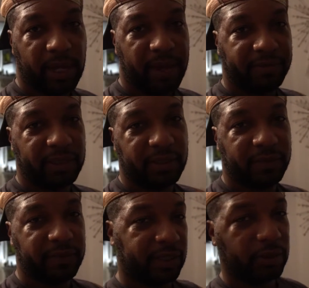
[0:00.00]
after the
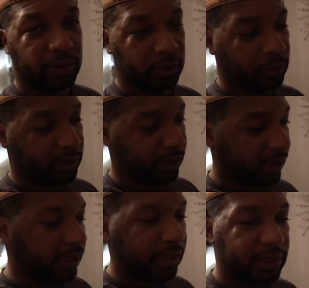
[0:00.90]
video shoot with the
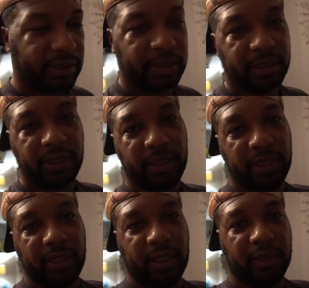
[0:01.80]
kids,
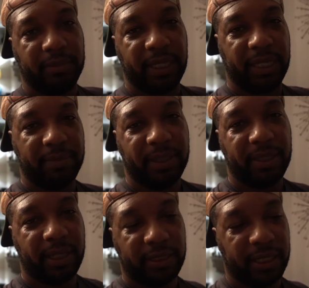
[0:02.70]
um, came in,
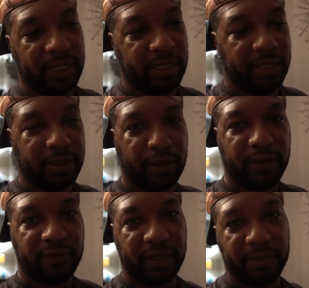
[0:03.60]
cut their hair,
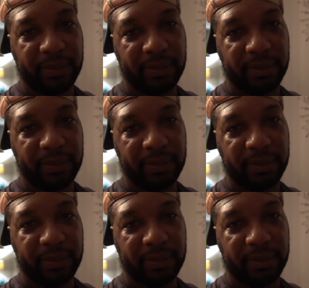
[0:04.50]
fed them